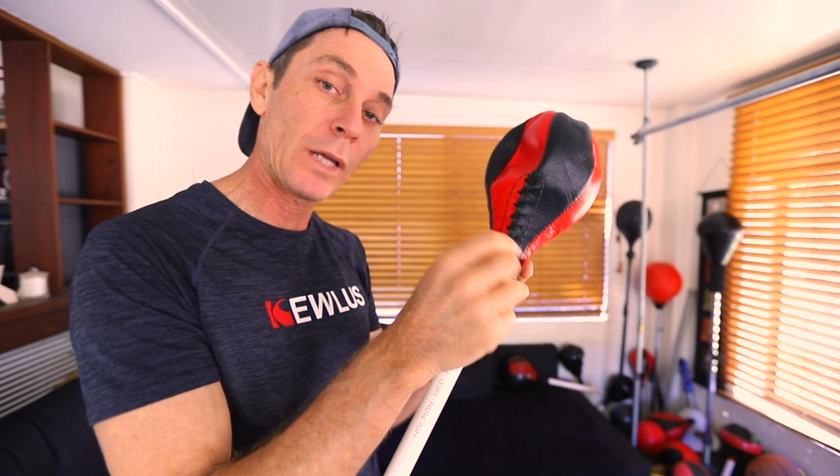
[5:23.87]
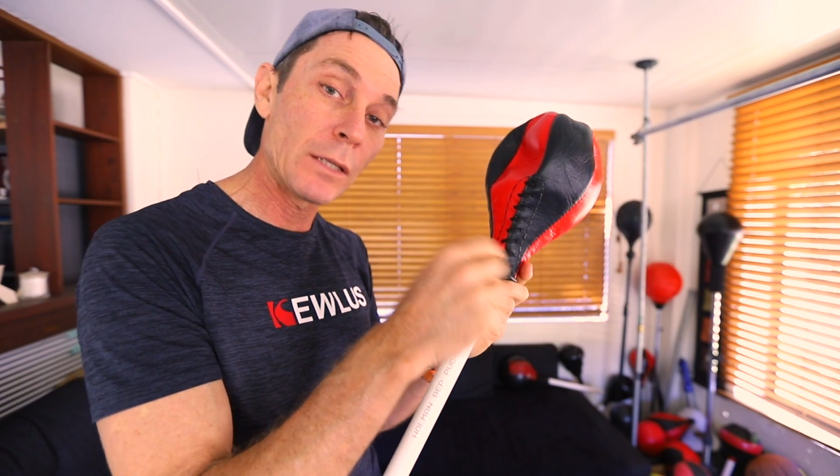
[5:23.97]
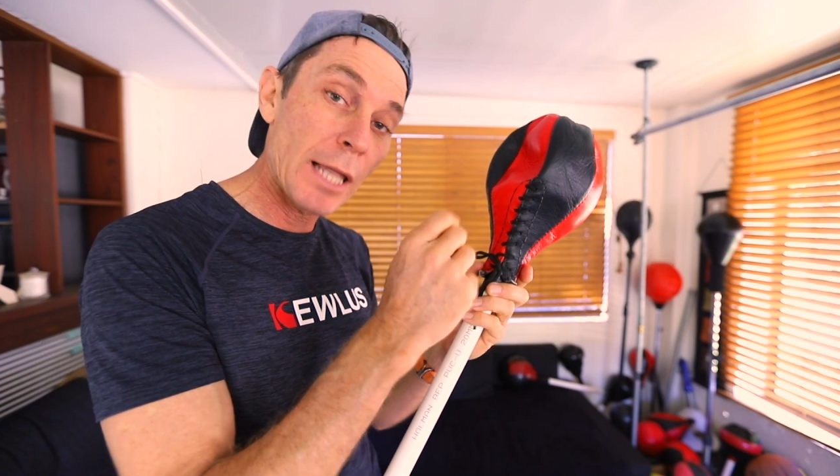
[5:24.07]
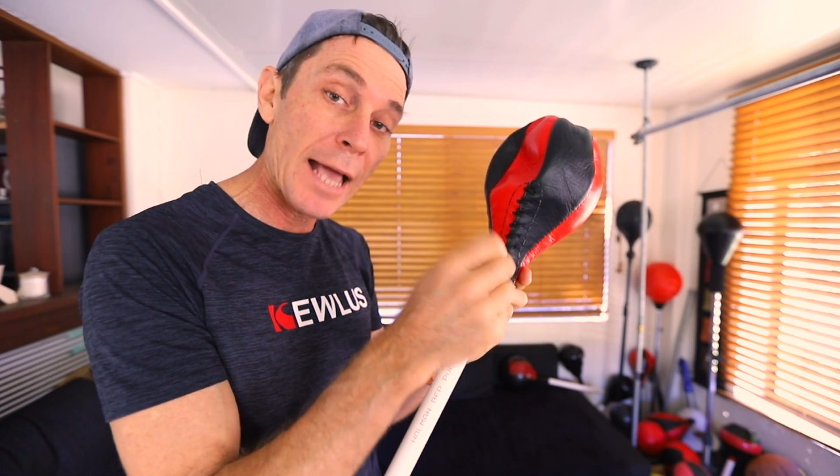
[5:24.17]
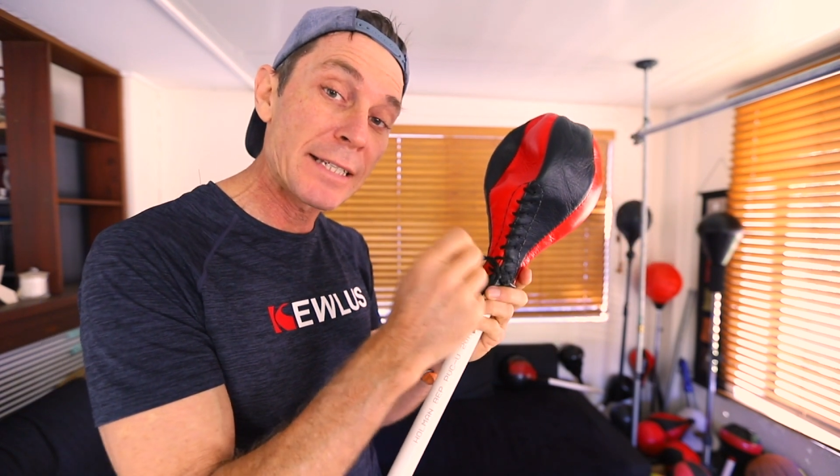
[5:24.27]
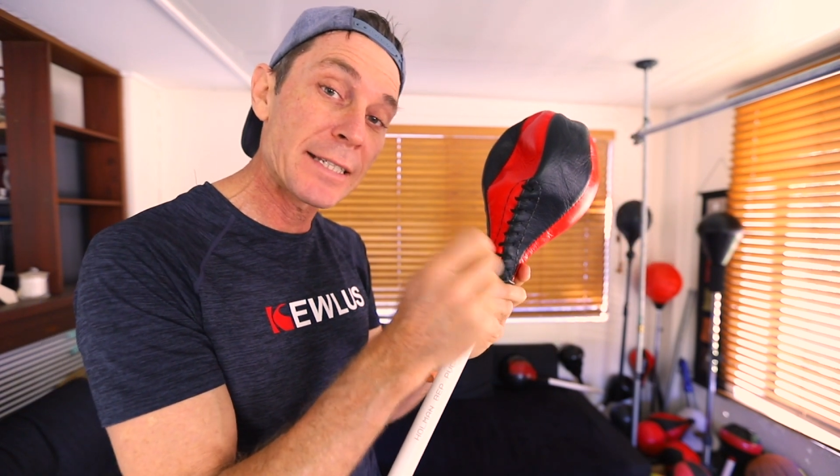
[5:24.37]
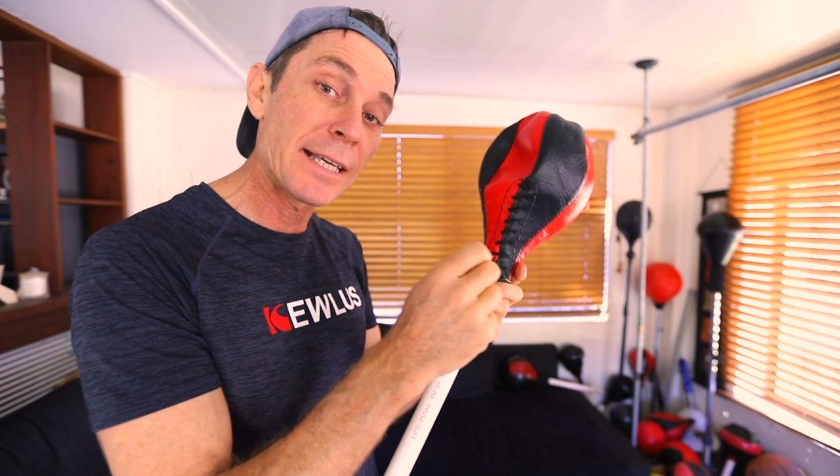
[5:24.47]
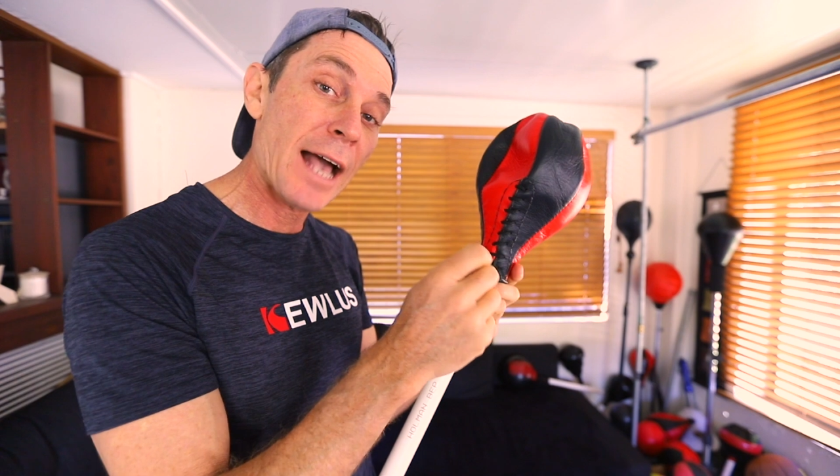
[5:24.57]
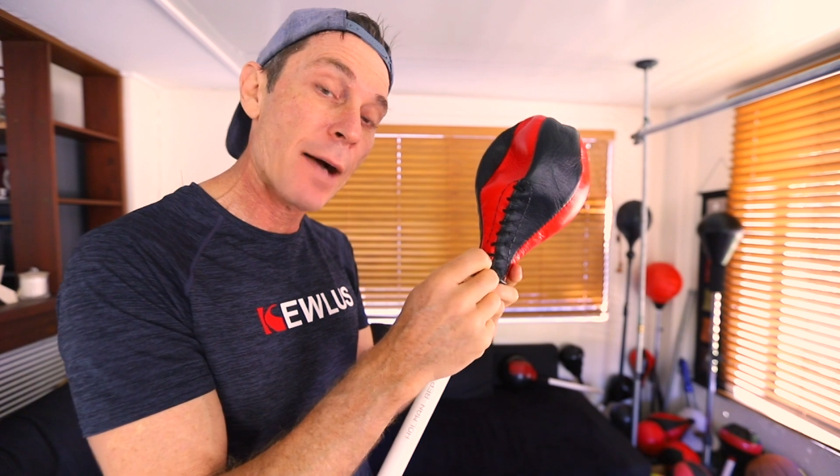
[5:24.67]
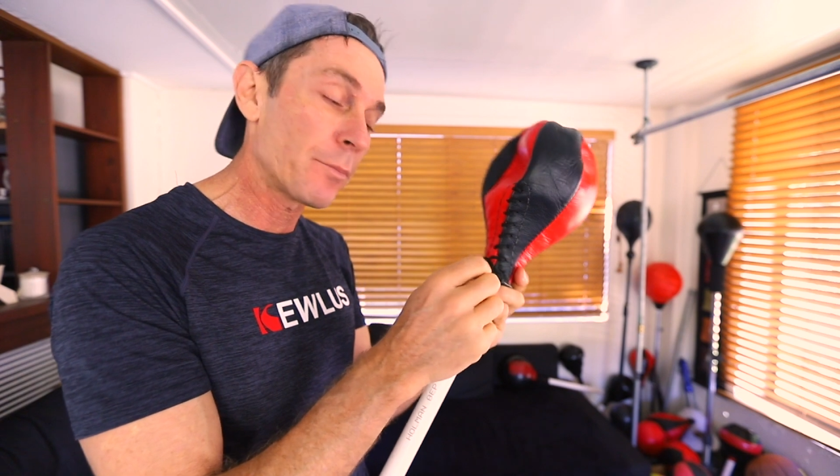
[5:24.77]

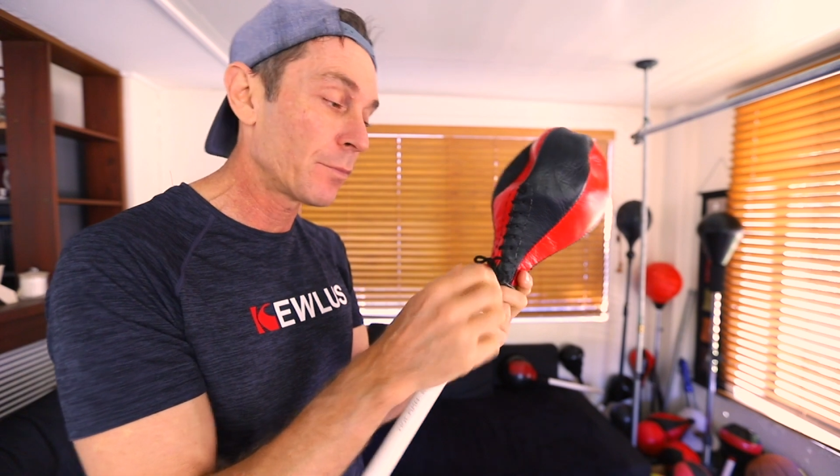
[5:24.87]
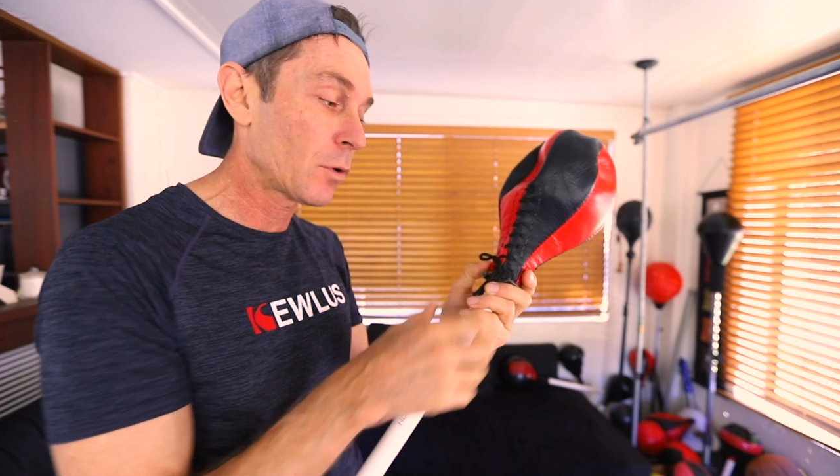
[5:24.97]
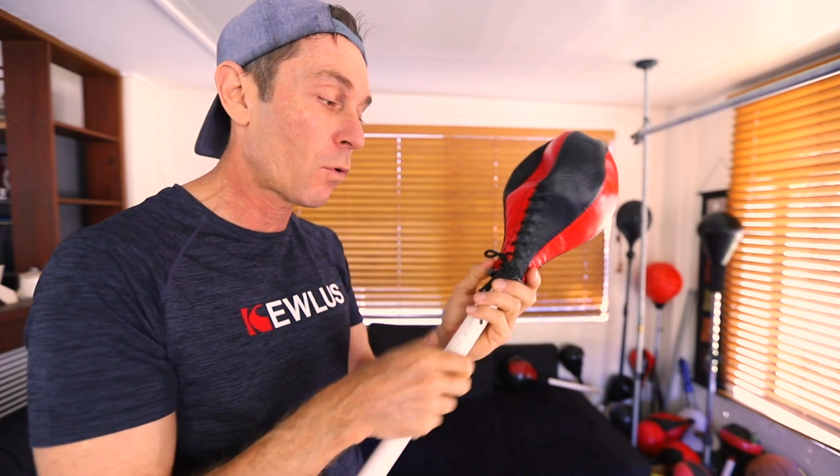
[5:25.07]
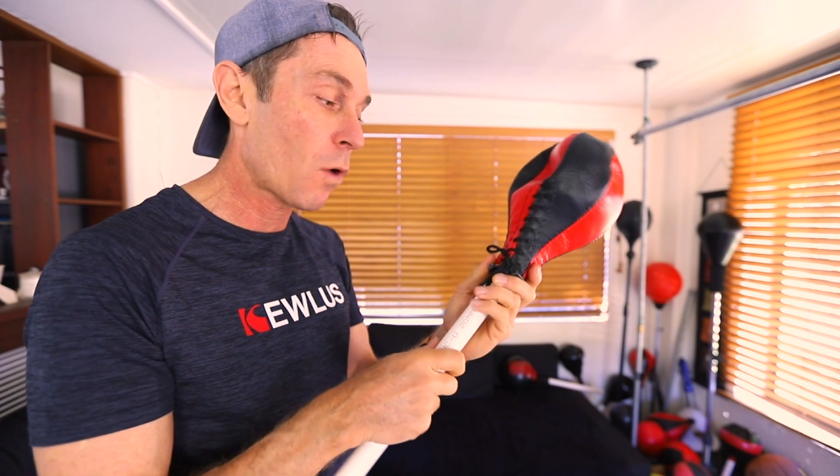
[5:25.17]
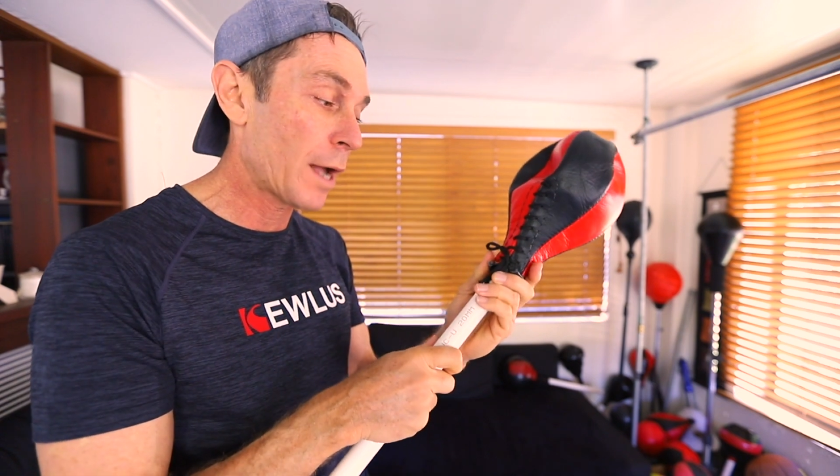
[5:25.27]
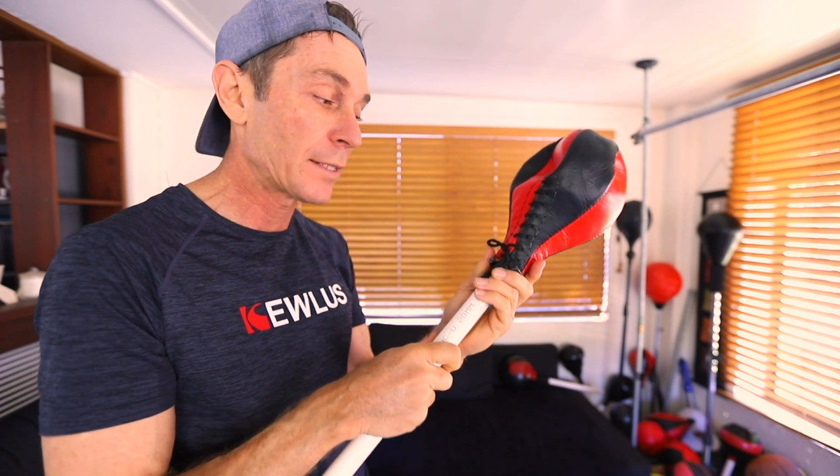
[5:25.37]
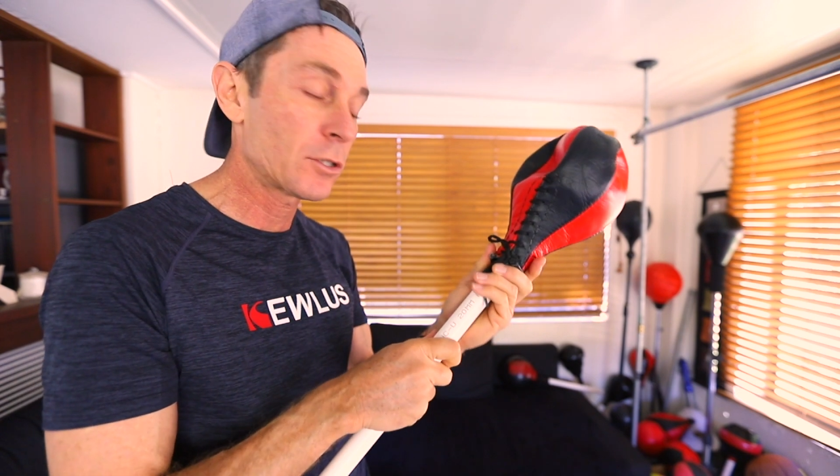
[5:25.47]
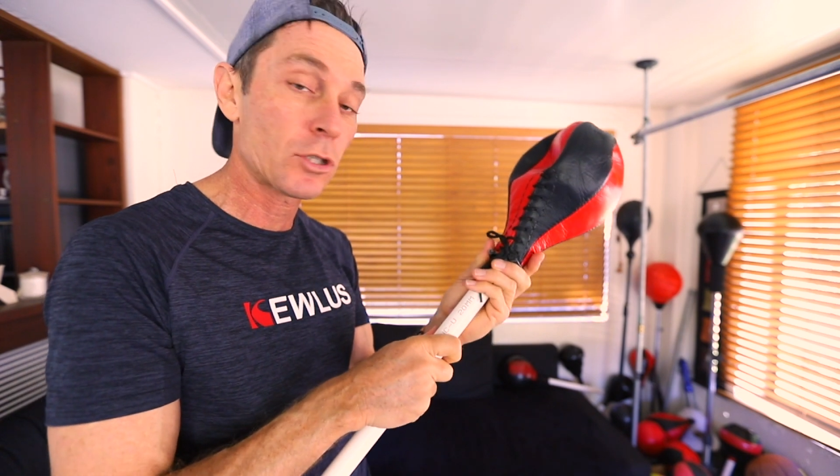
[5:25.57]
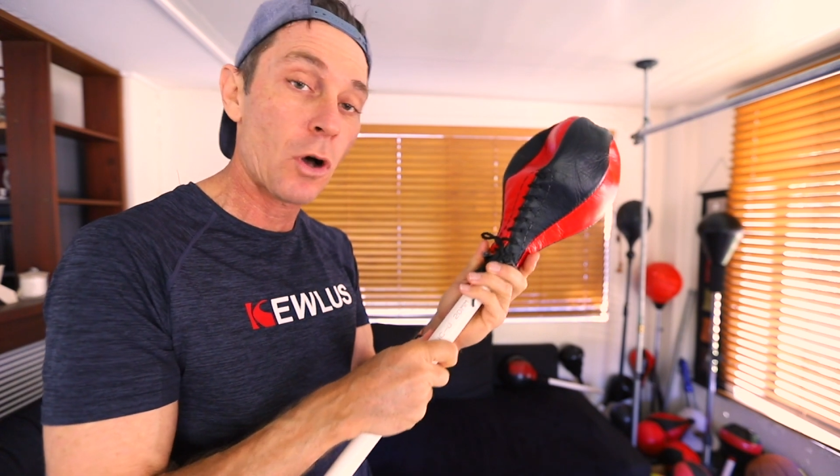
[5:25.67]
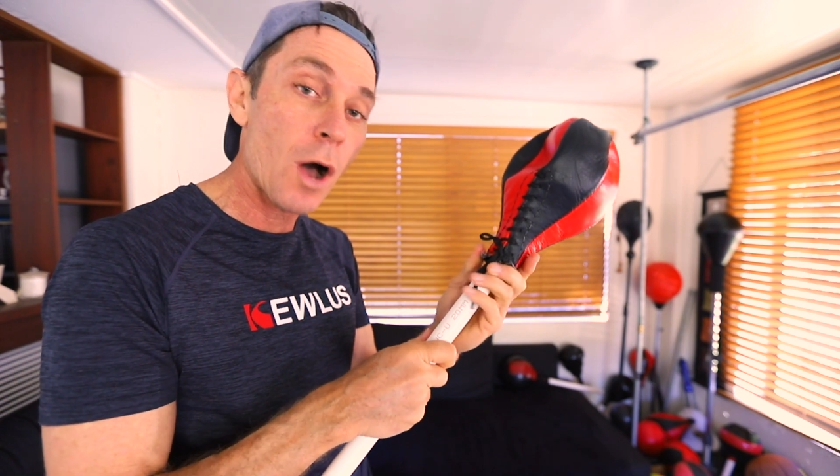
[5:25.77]
lacing up quite
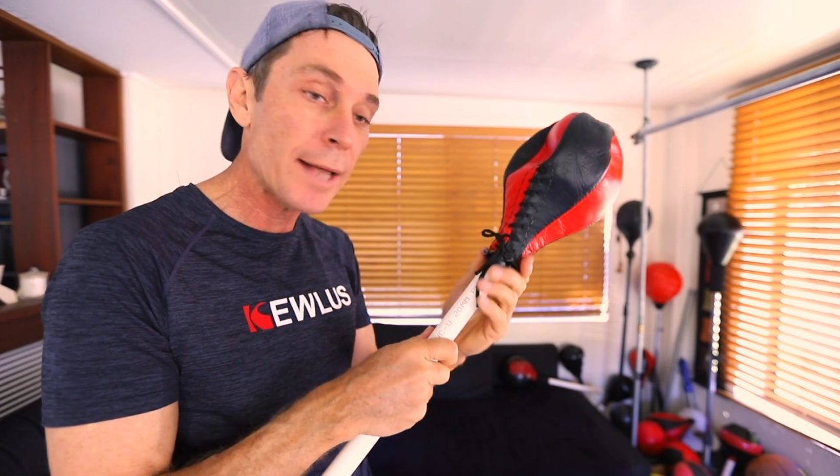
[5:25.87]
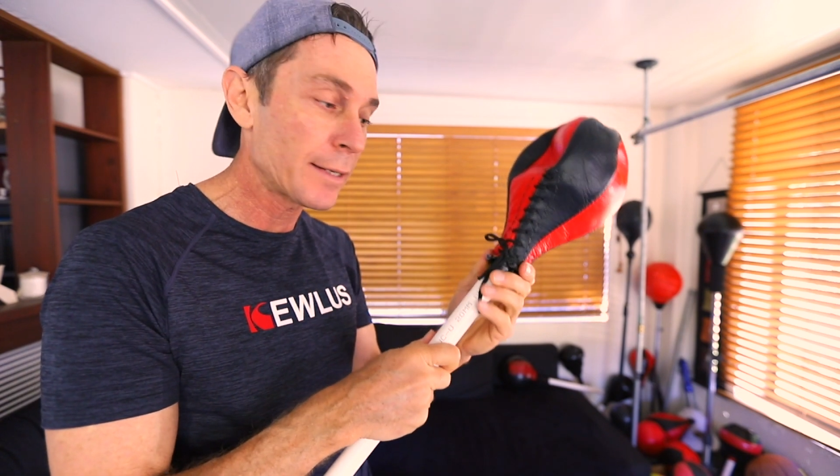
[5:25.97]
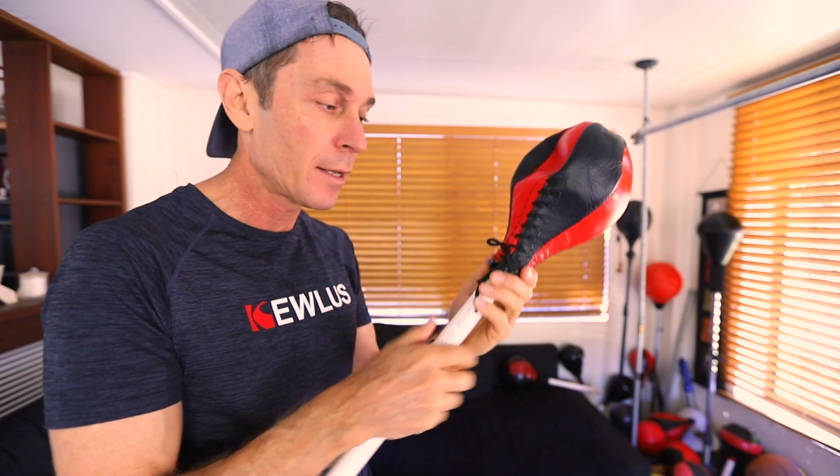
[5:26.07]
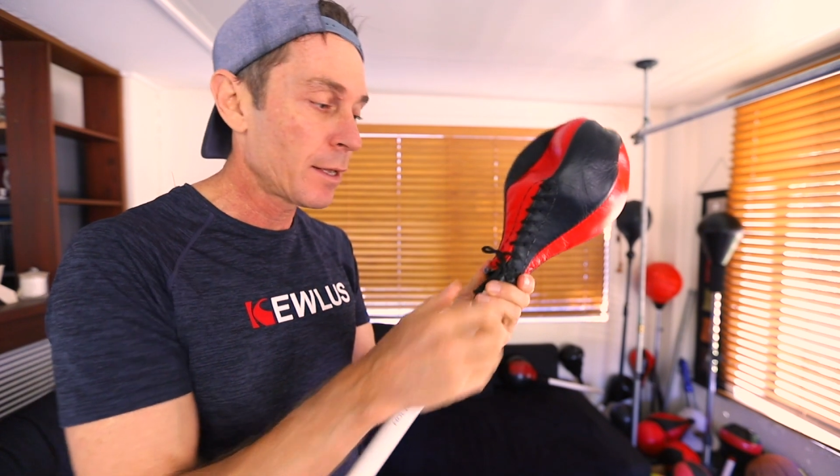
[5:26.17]
tight